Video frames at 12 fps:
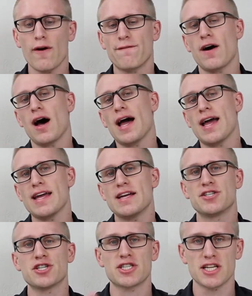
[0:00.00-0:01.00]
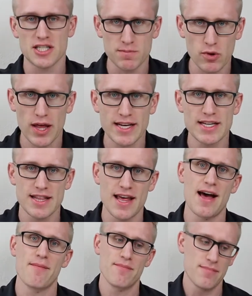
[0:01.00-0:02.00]
if I just explain to
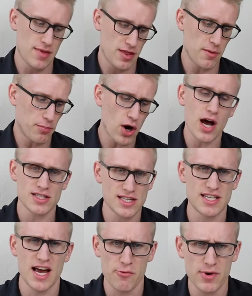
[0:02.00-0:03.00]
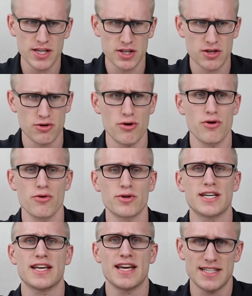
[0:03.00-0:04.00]
them the process I went through
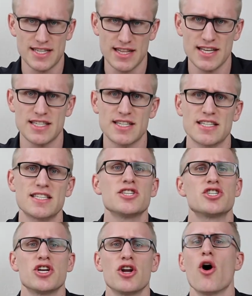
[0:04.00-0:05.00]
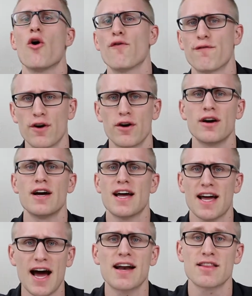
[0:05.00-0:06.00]
to get to this decision over
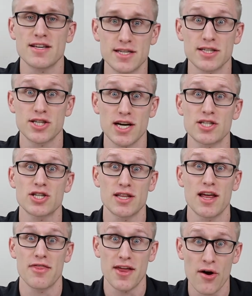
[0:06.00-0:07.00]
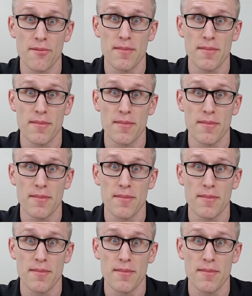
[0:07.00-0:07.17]
kind of the suggestion that they're